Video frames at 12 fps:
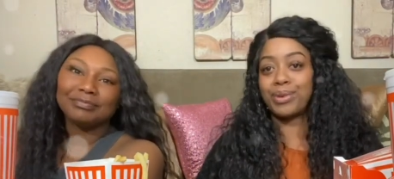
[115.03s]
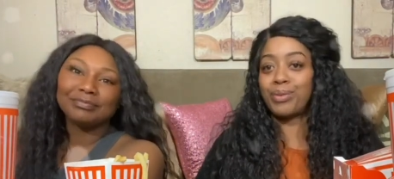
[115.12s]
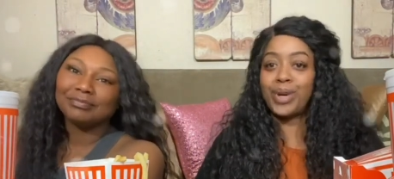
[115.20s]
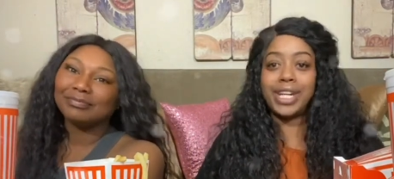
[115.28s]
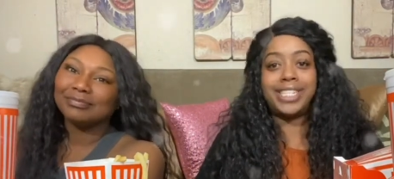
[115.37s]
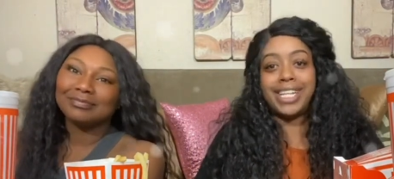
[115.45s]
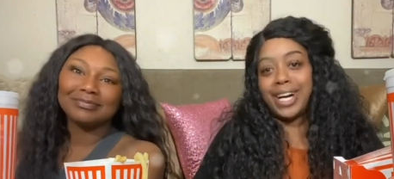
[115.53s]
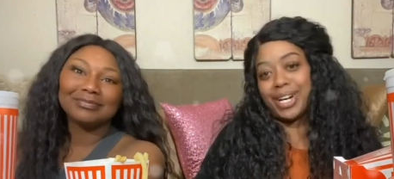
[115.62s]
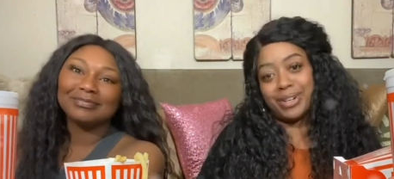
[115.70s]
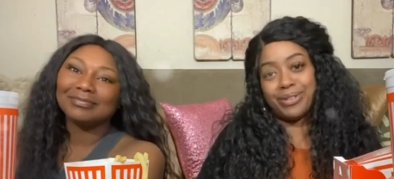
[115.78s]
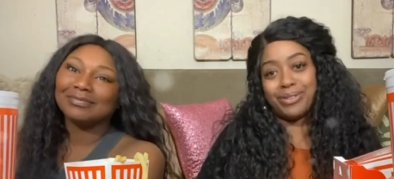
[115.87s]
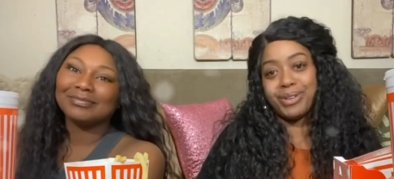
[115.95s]
Speaker 1: We
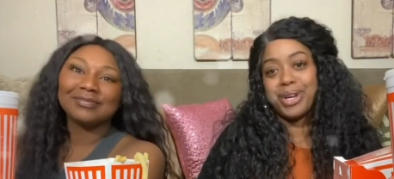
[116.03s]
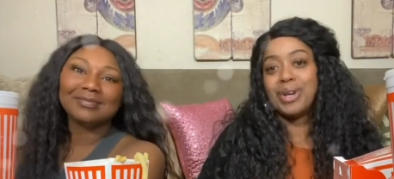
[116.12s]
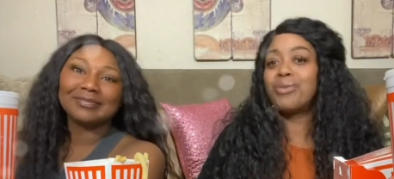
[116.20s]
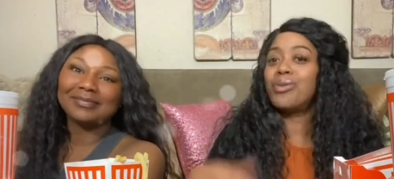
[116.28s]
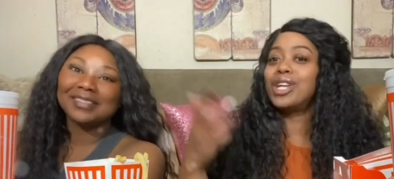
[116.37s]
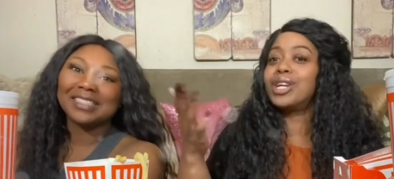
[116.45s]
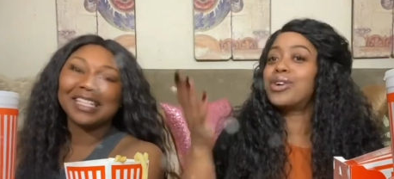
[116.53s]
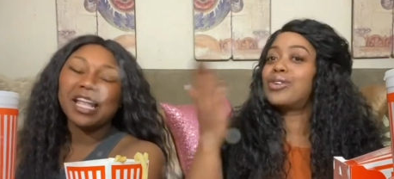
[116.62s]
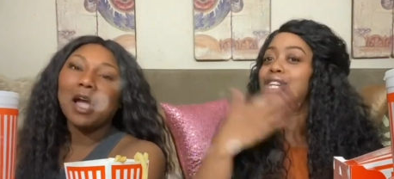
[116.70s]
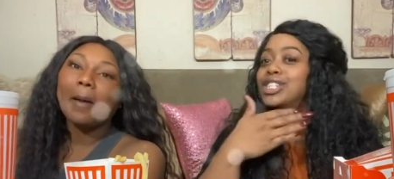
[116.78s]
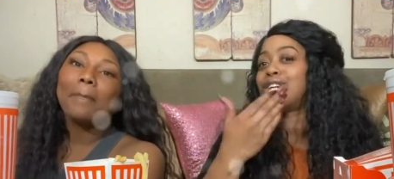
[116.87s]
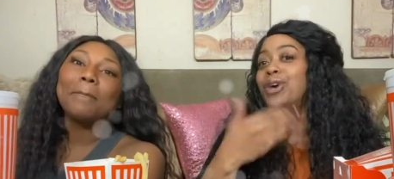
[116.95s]
don't. We the
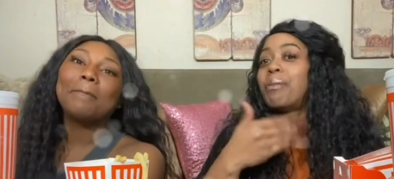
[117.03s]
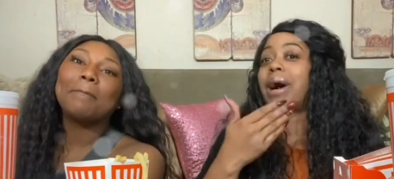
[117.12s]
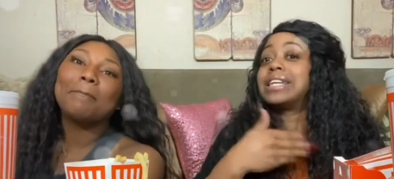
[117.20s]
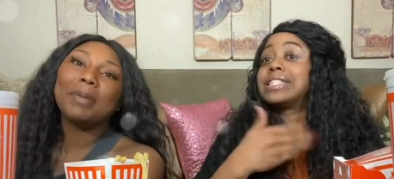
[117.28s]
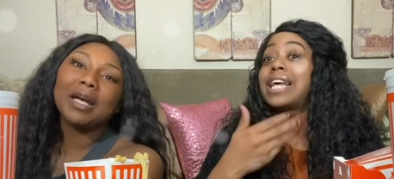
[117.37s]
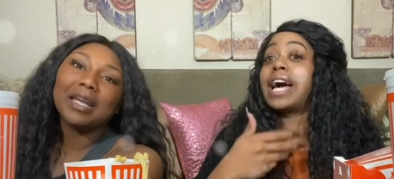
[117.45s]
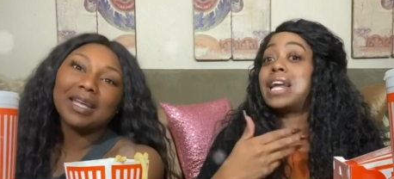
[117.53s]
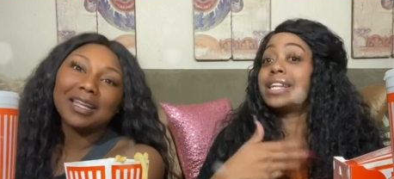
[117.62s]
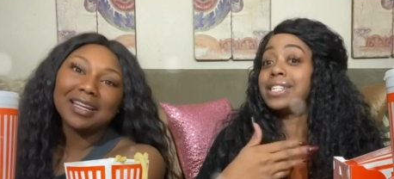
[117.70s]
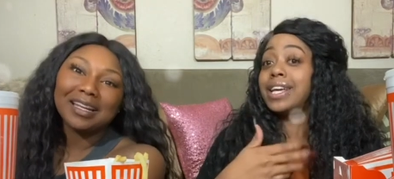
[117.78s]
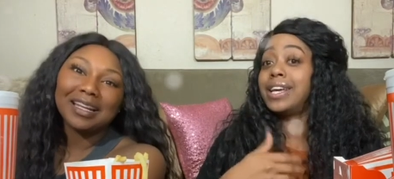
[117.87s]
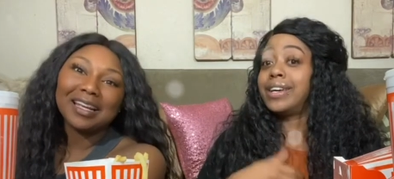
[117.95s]
Grinch on my but, side of
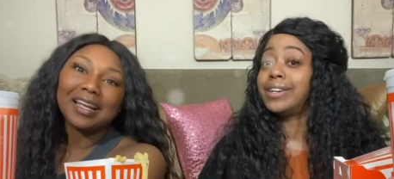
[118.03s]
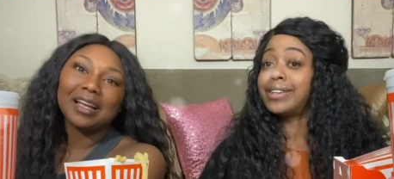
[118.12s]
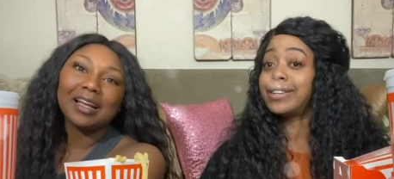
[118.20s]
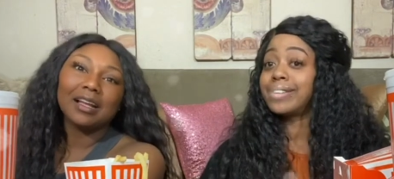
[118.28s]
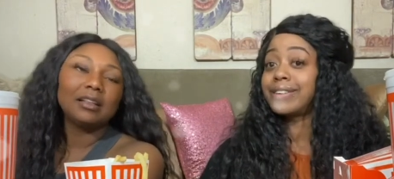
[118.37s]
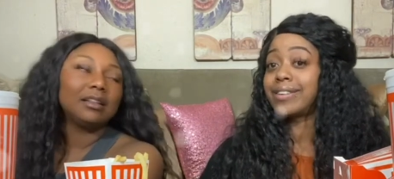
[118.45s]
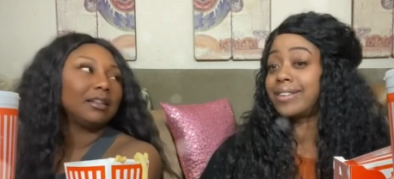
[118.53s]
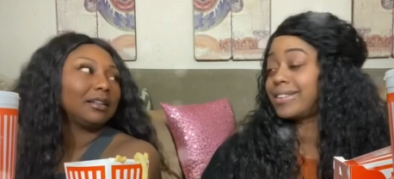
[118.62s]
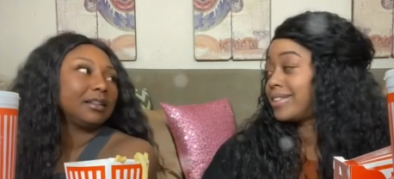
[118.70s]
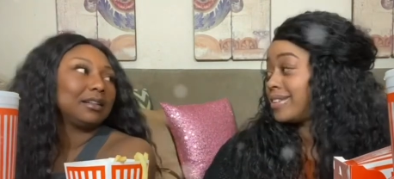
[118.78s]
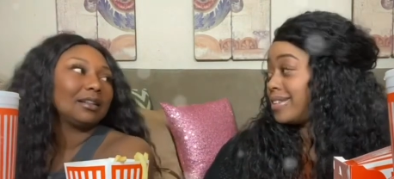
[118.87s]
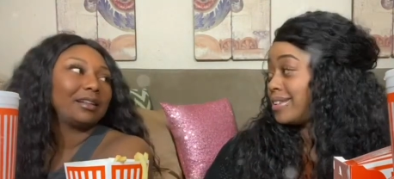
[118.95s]
town.
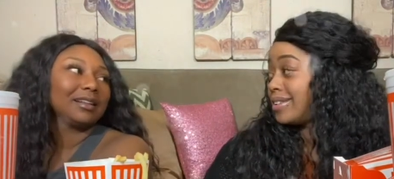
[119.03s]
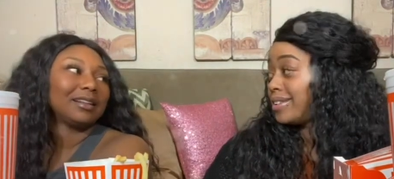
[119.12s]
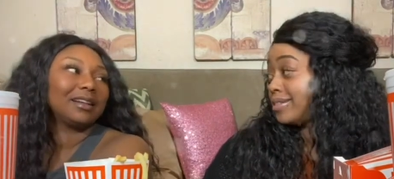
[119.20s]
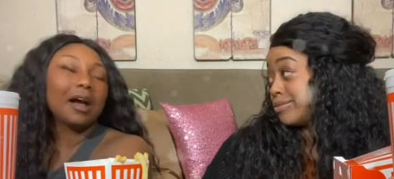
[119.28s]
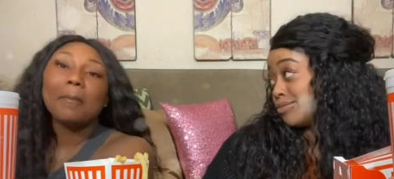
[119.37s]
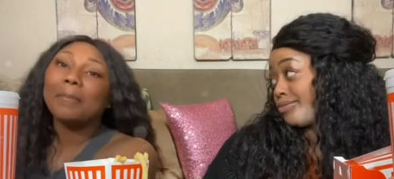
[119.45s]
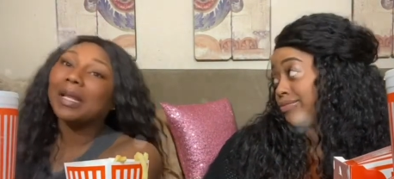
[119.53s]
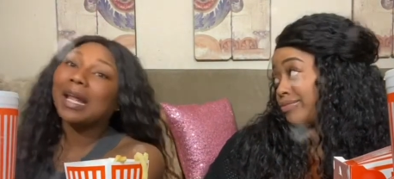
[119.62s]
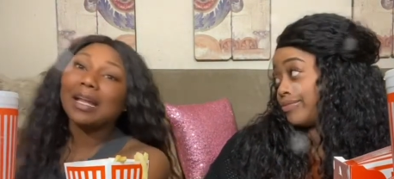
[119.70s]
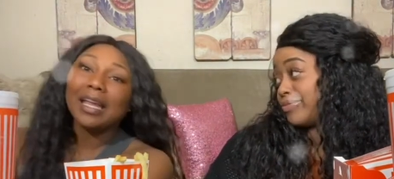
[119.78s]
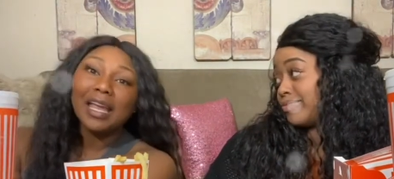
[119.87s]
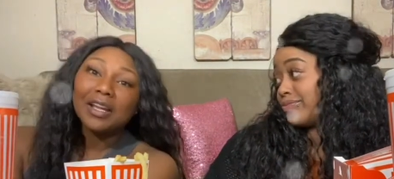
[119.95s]
Look, but I
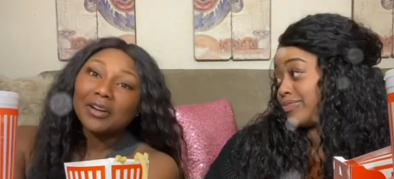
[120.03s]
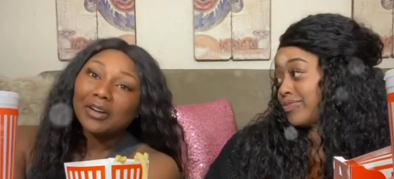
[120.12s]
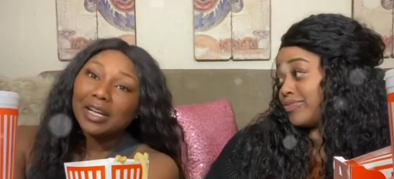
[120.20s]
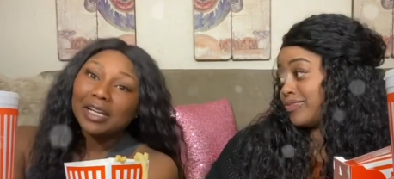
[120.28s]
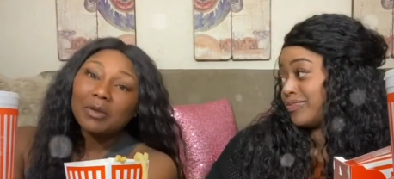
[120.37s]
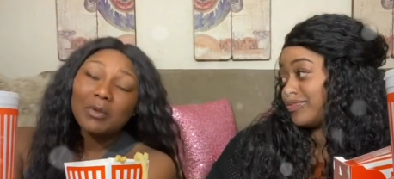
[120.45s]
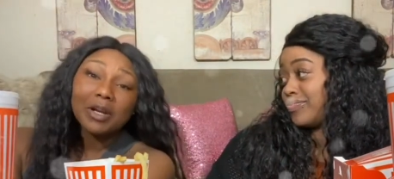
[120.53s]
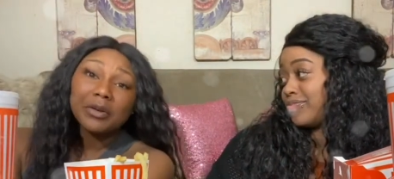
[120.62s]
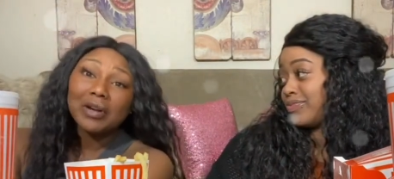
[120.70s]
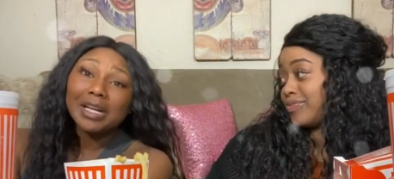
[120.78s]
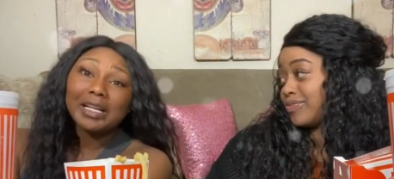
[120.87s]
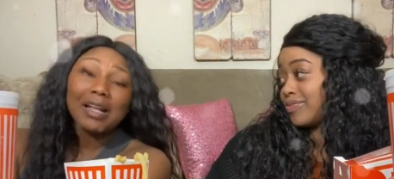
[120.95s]
gave
Speaker 2: credit where
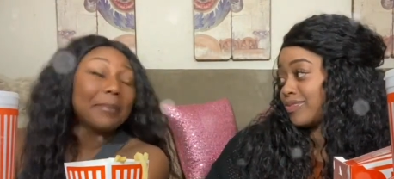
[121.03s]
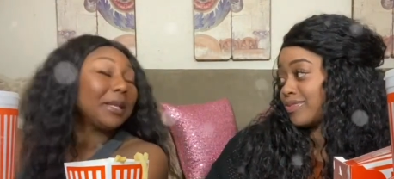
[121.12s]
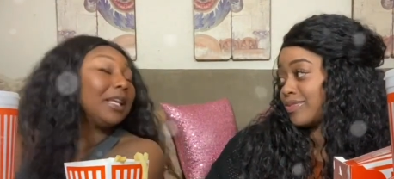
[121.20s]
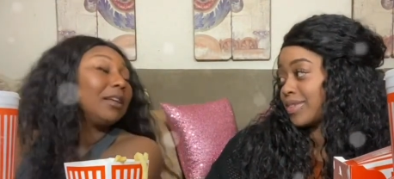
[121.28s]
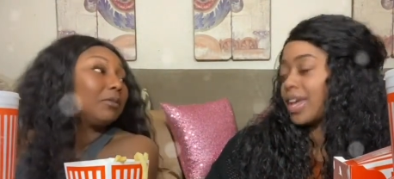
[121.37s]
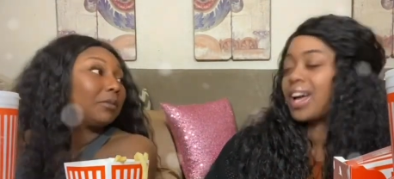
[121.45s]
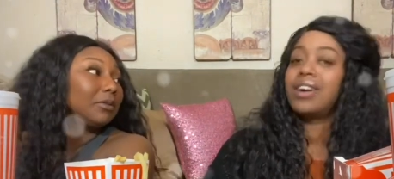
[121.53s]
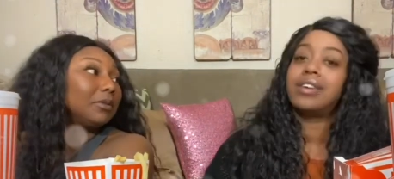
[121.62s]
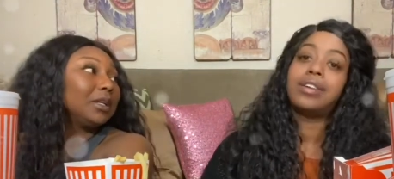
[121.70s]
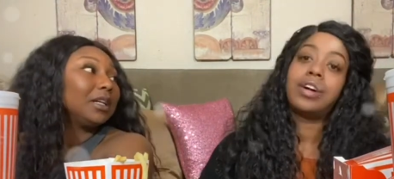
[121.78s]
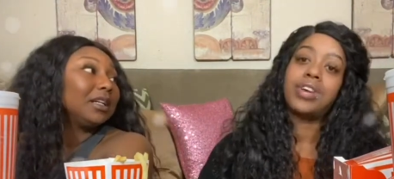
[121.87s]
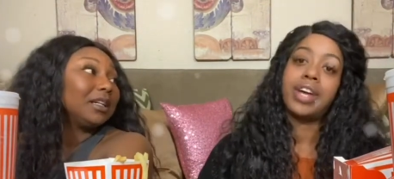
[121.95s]
credit. I mean, uh,
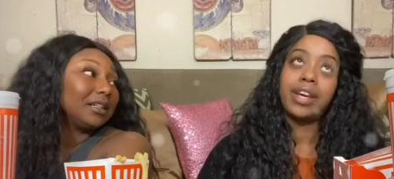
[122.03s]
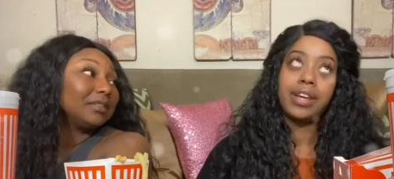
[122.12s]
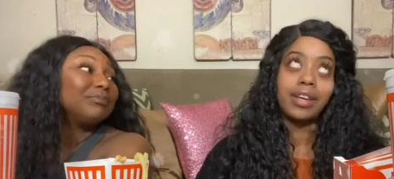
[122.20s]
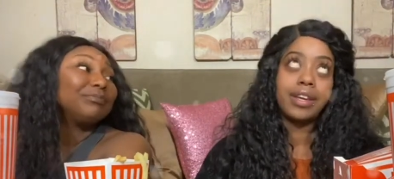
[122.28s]
okay.